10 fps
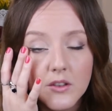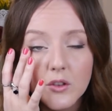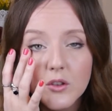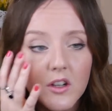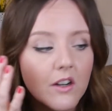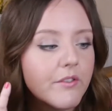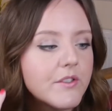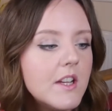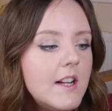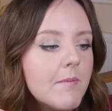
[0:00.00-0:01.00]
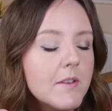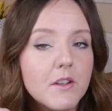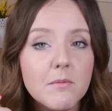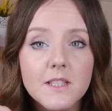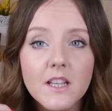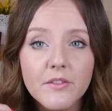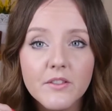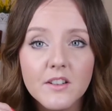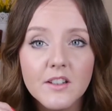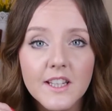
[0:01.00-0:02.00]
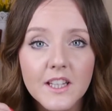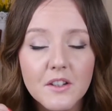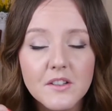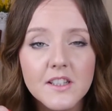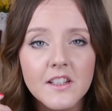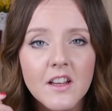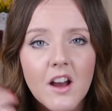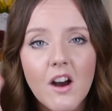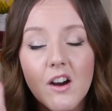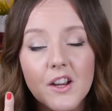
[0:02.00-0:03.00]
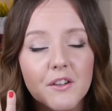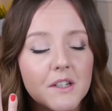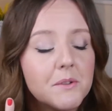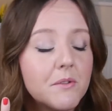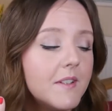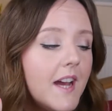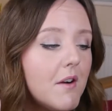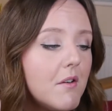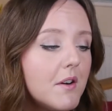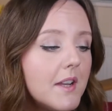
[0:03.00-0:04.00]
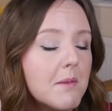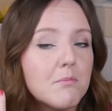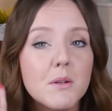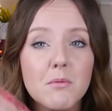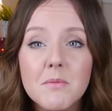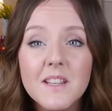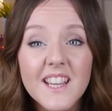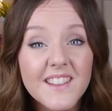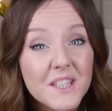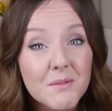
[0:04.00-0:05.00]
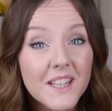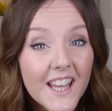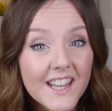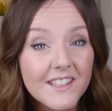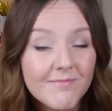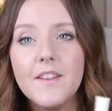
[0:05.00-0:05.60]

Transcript: and soft. So I'll be definitely using eye creams from now on, and probably get this on again.